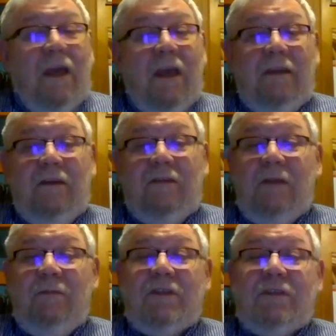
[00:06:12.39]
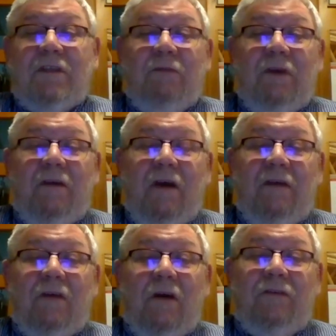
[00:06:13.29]
And to some extent, we
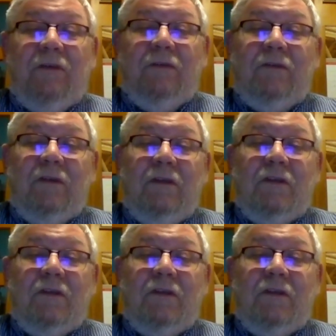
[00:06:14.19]
have also seen